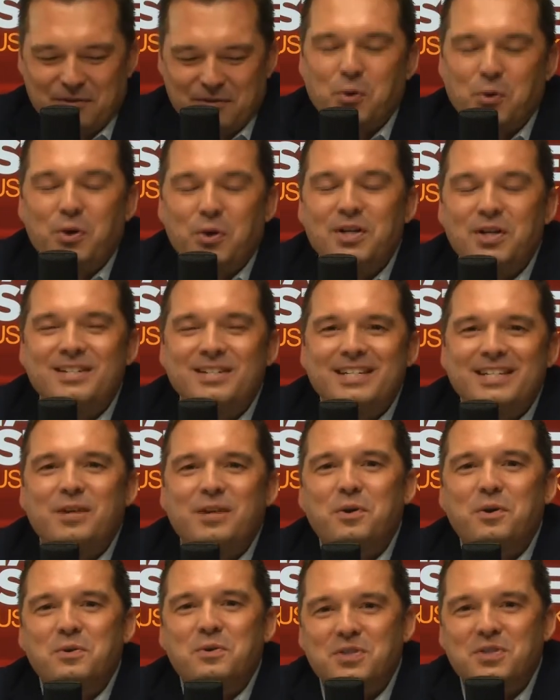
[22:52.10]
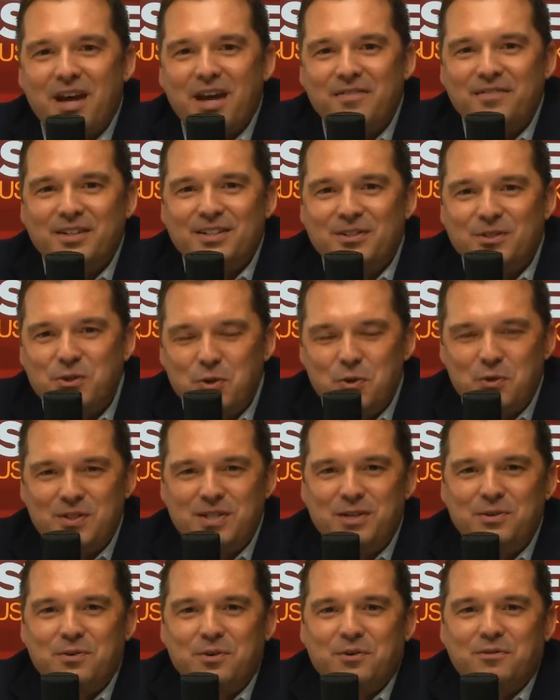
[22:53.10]

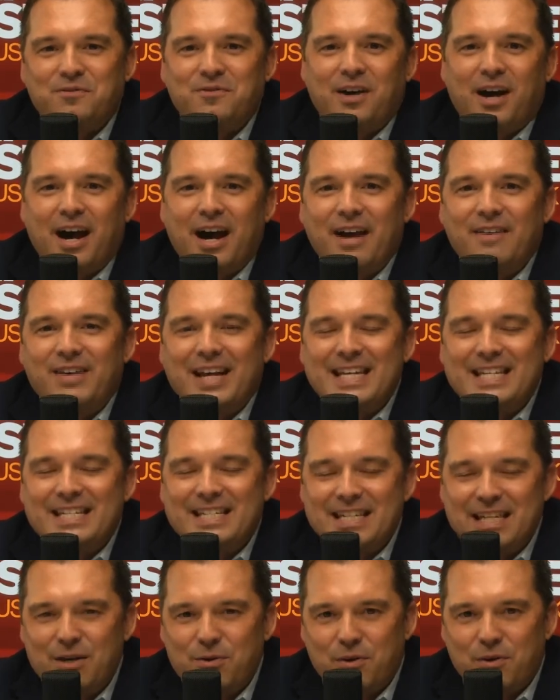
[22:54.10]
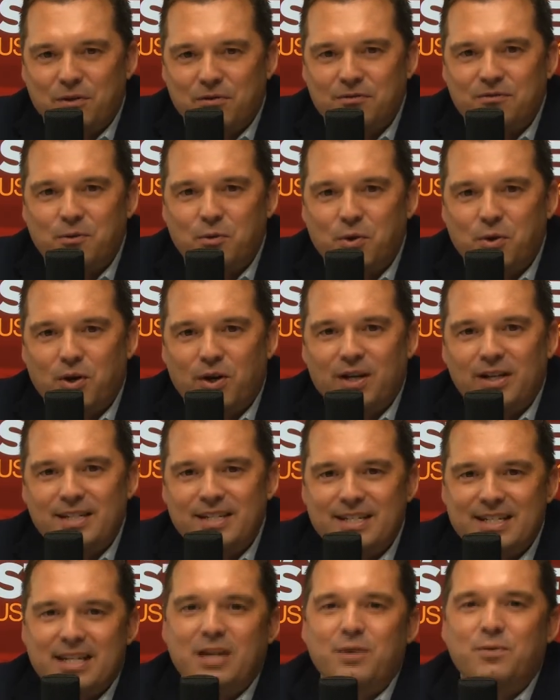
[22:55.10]

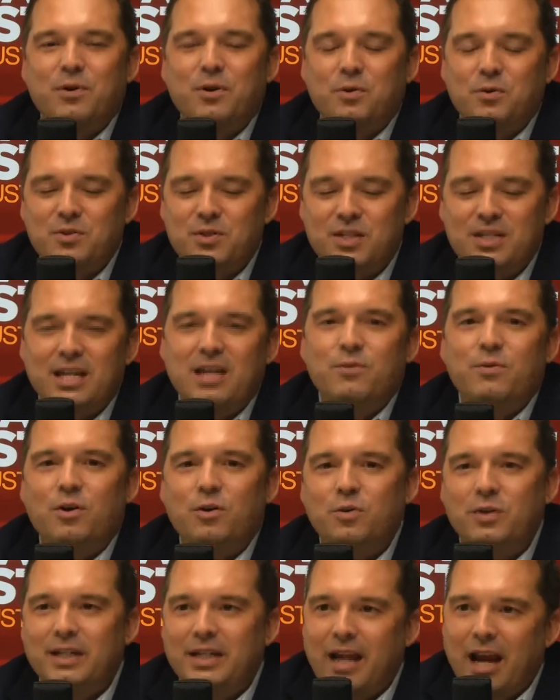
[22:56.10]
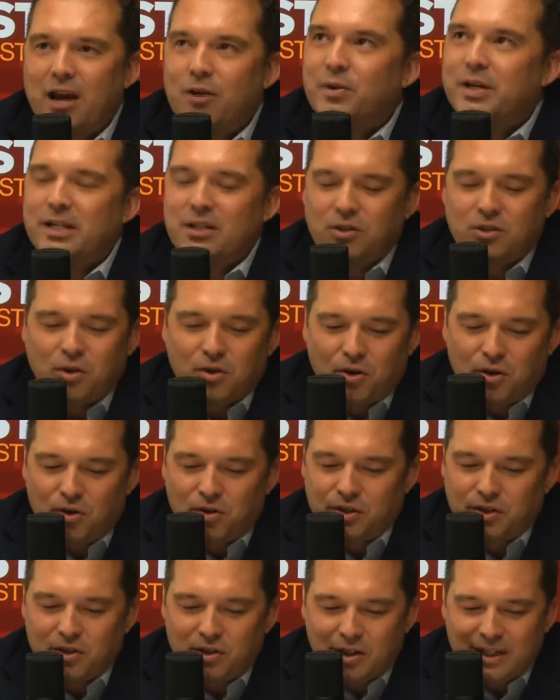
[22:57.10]
407-205-0400. Gary
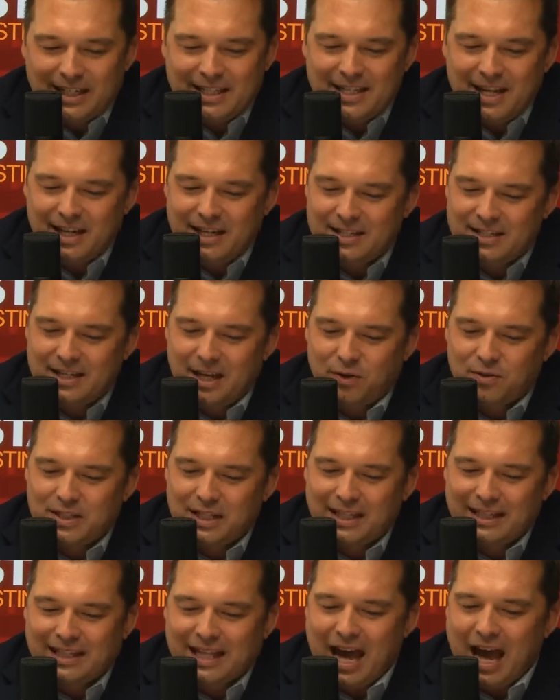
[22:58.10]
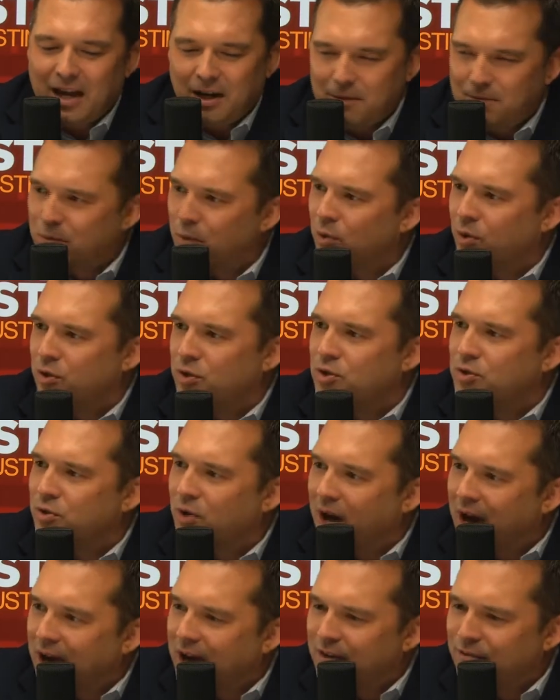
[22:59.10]
Cole, you're going to take us down to Lattimore
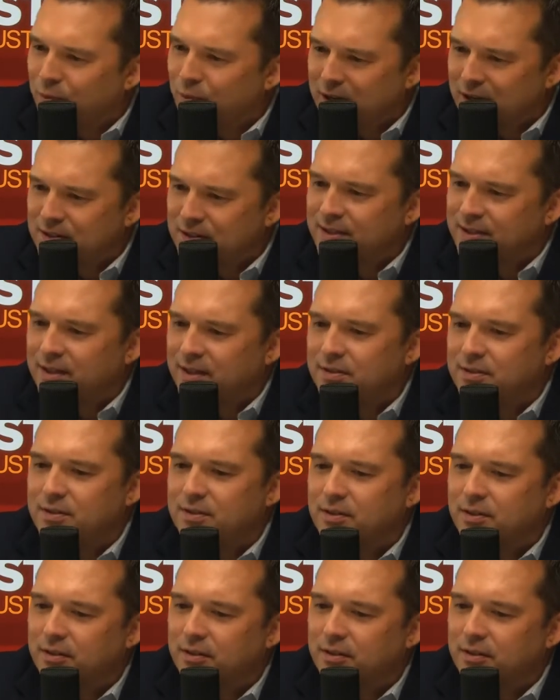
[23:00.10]
Drive. Where's this?